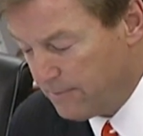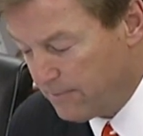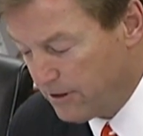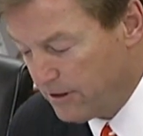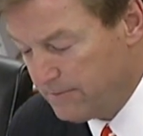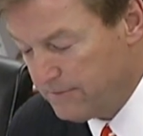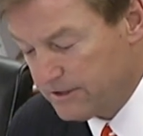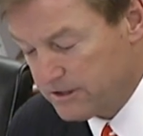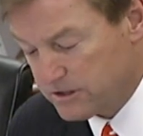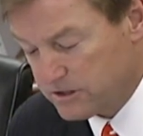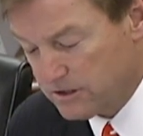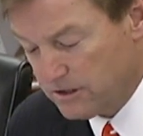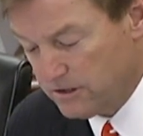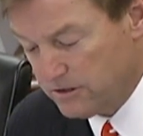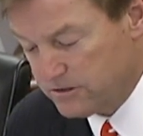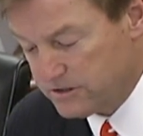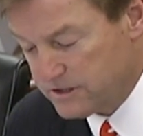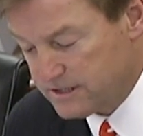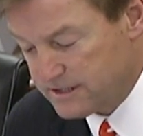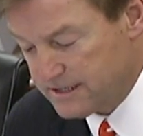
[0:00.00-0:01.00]
permanent
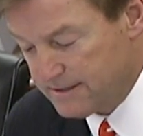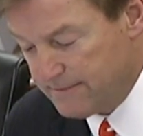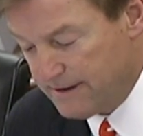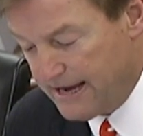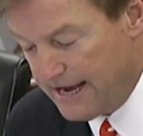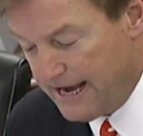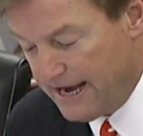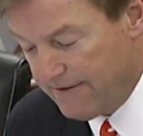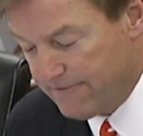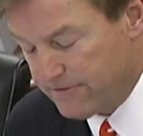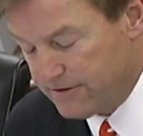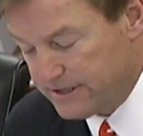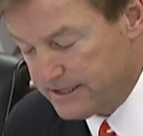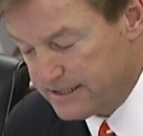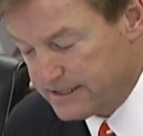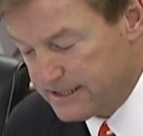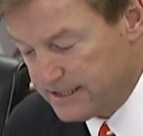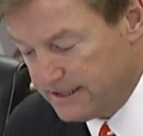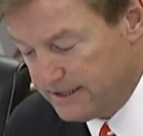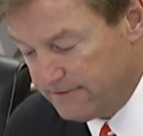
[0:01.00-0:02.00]
solutions they may have for
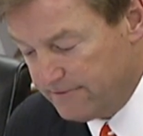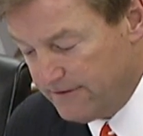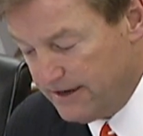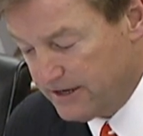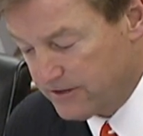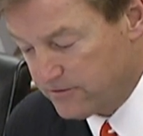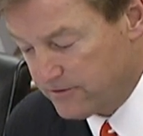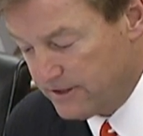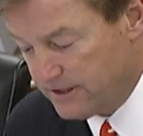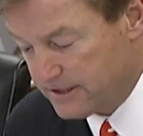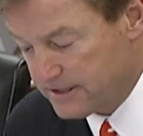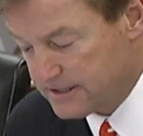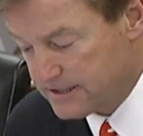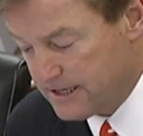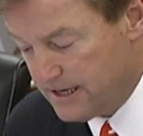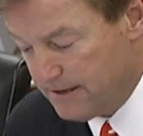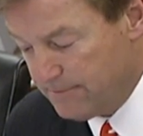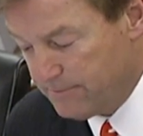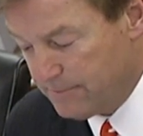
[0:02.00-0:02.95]
these Ely veterans,